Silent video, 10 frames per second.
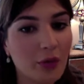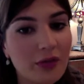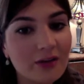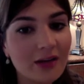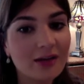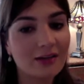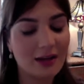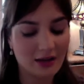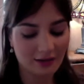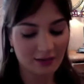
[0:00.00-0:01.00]
What this
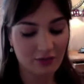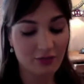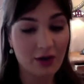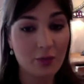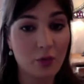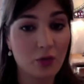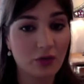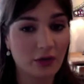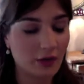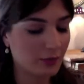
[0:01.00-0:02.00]
is
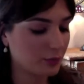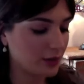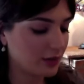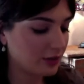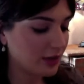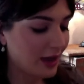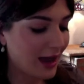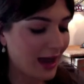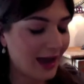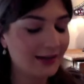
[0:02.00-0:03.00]
rainwater with
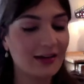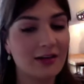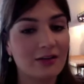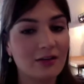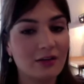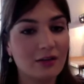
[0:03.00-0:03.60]
added